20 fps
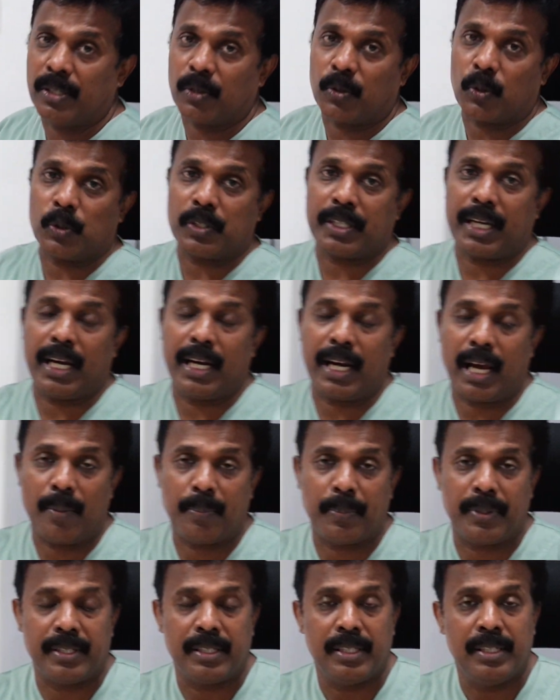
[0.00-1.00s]
the growth can
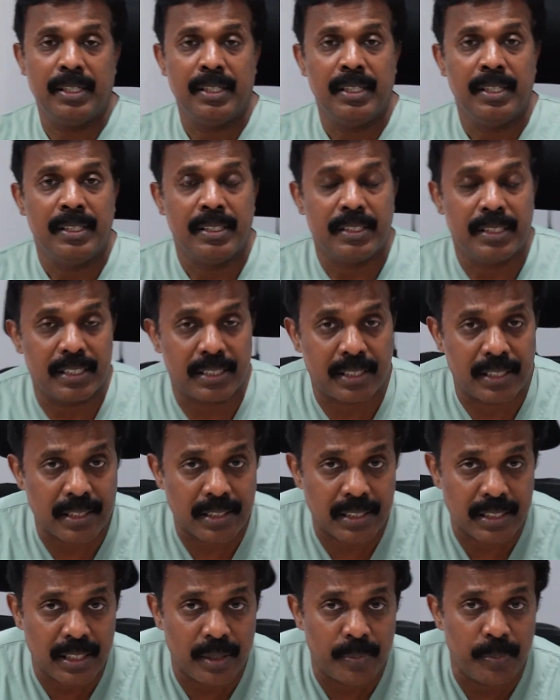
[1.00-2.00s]
happen. This
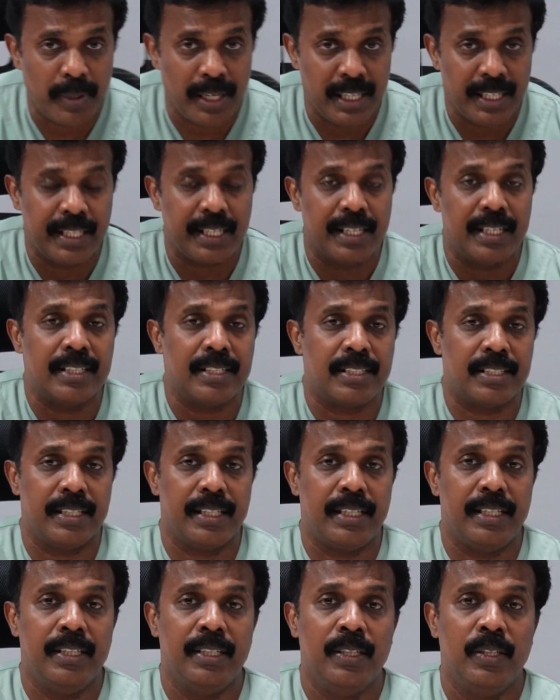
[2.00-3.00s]
is the
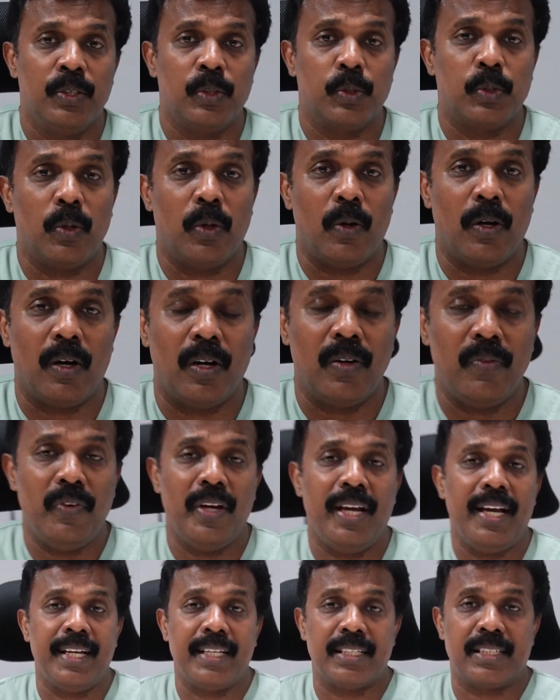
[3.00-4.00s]
malignancy. So
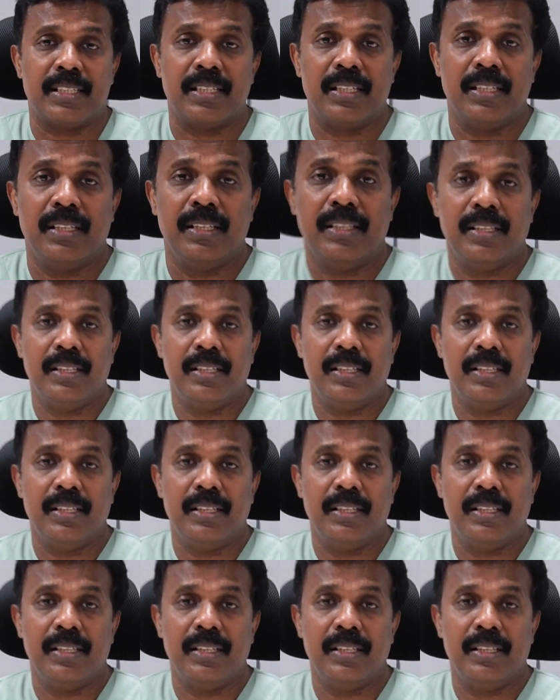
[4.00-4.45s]
always,